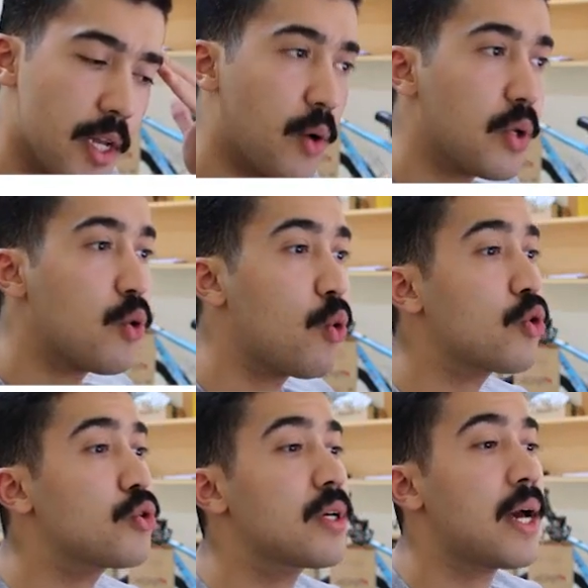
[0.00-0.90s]
Now, in
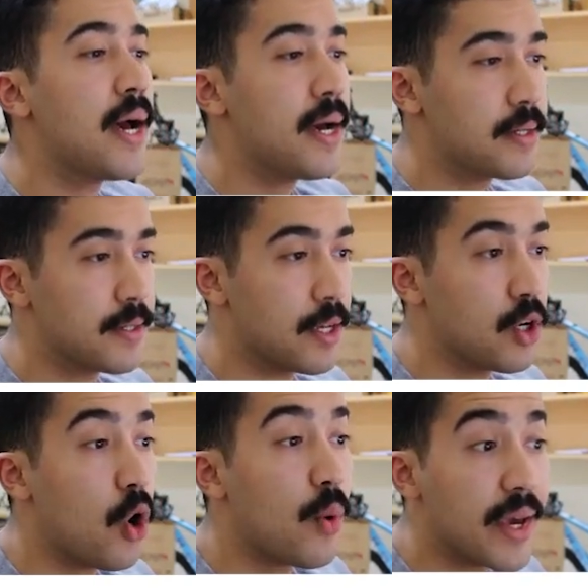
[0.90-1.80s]
order to add
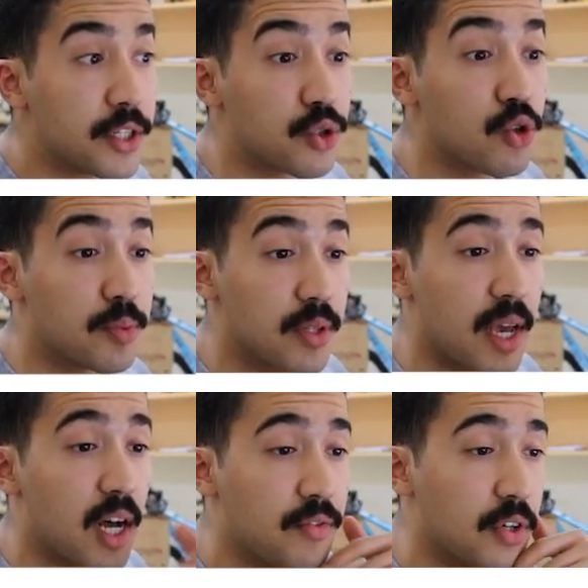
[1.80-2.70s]
an OH group to
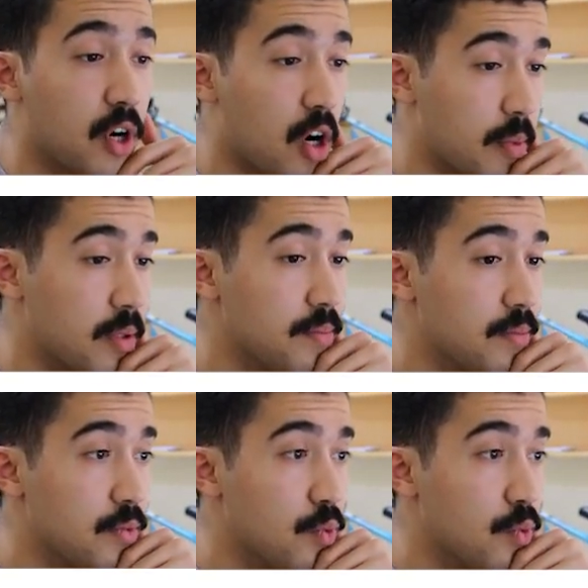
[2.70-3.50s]
the alpha carbon,